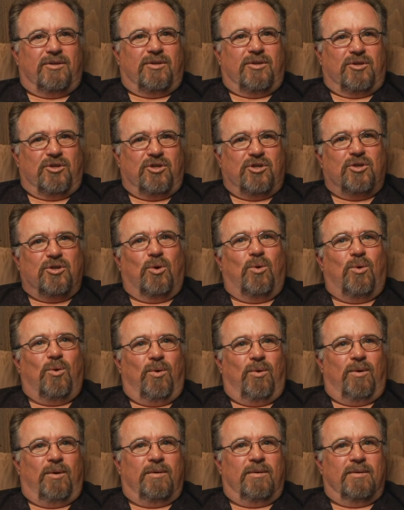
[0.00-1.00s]
to
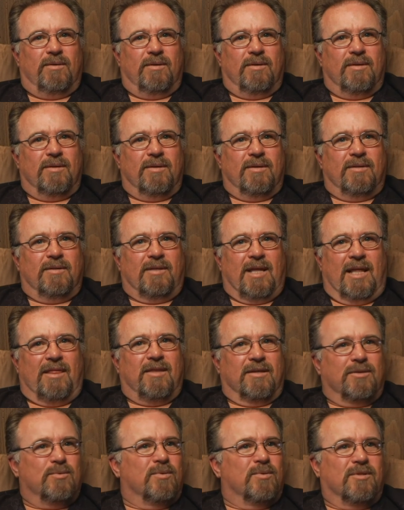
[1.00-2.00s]
show that
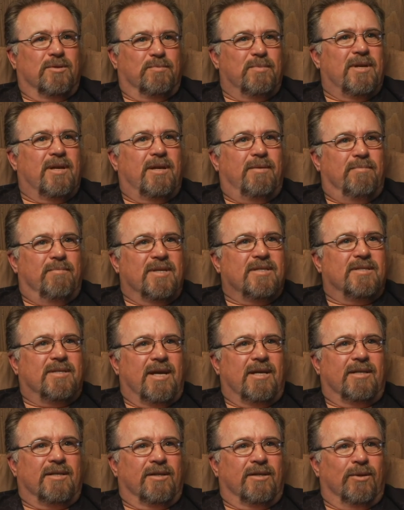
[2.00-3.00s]
this was a
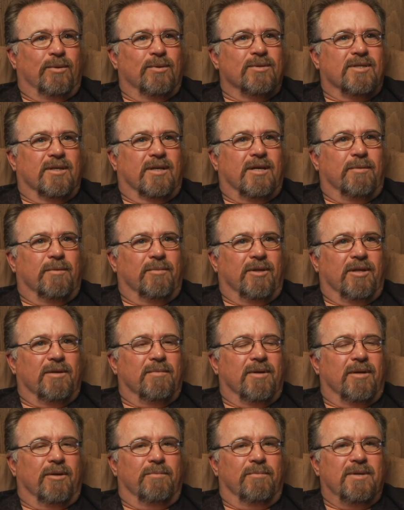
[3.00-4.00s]
mistake to close the Kimberly
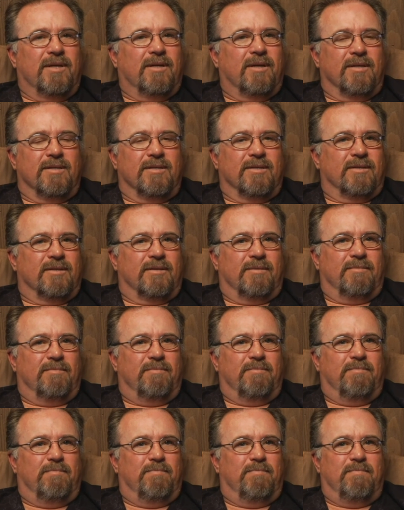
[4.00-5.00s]
Mill, because
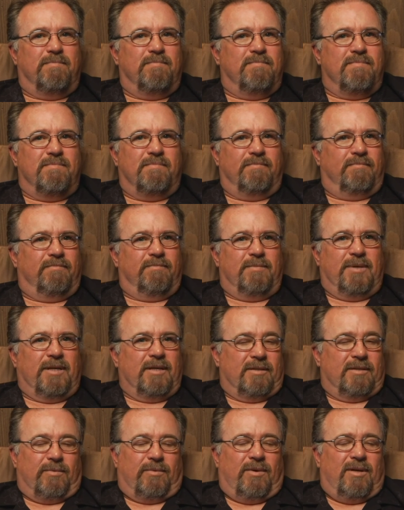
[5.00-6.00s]

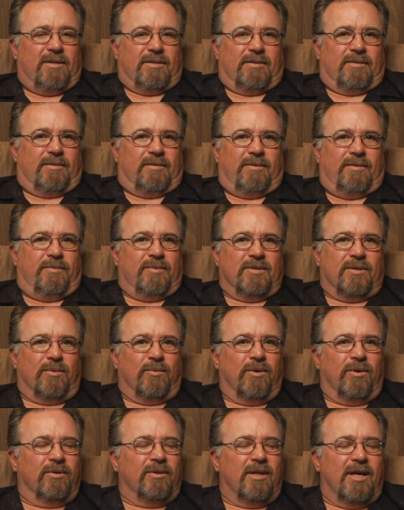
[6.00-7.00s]
it was a
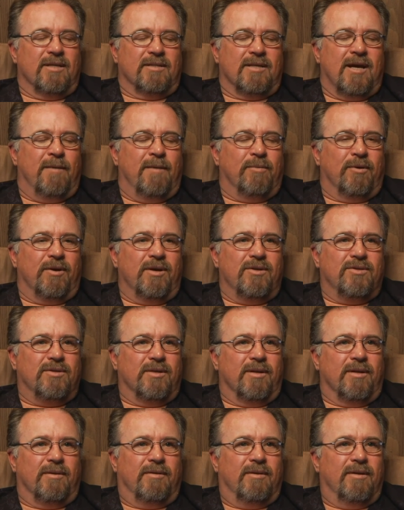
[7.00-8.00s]
world-class
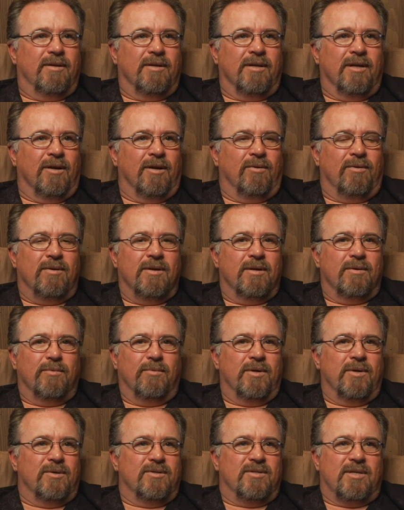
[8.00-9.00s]
operation.
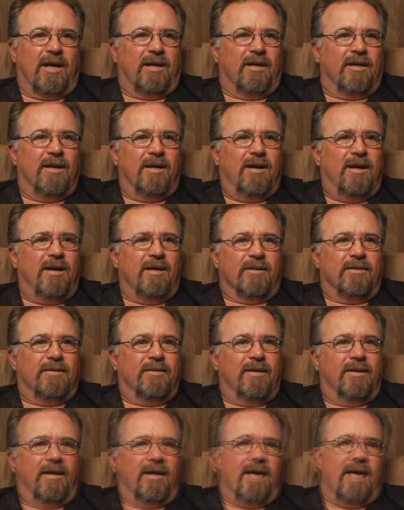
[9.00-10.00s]
We were second to none.
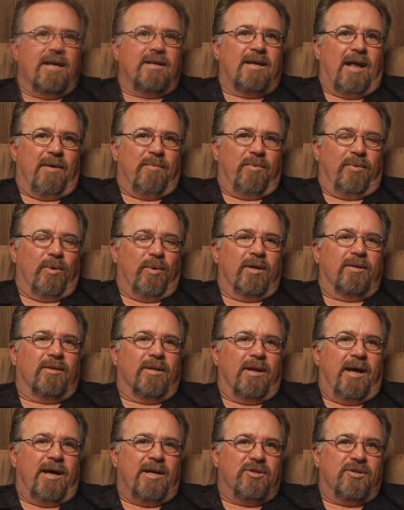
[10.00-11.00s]
I would work the
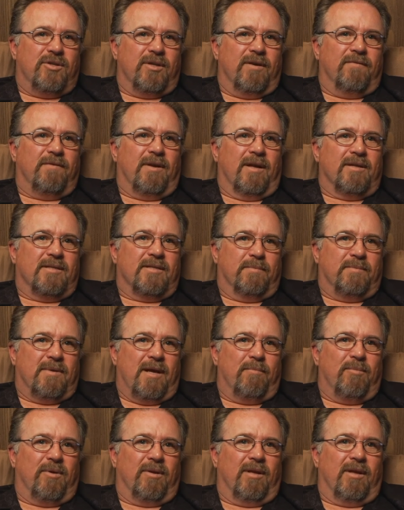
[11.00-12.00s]
night shift on
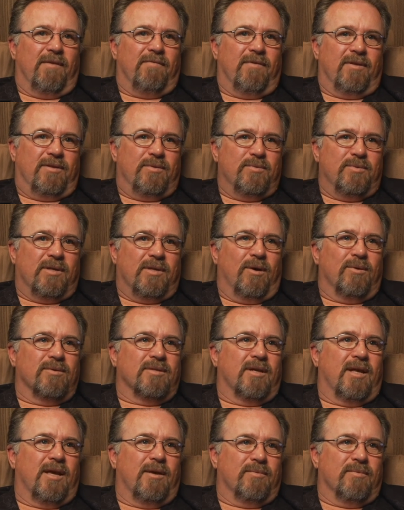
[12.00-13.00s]
September 11th,
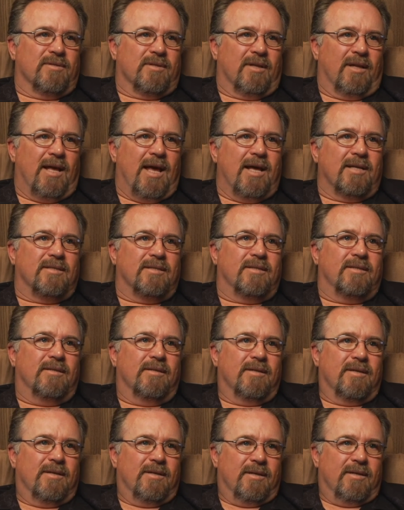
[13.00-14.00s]
2008 was the last.
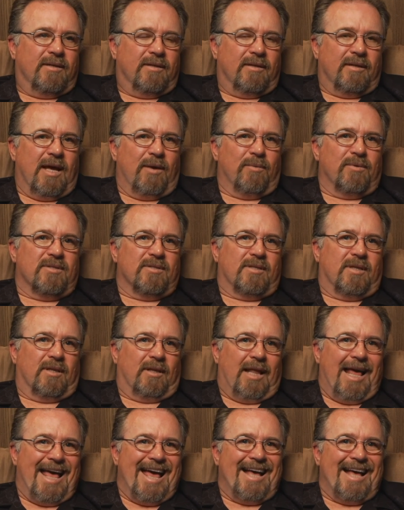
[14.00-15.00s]
That was the
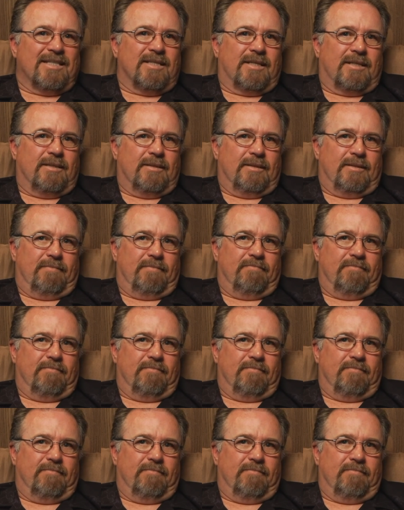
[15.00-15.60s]
last.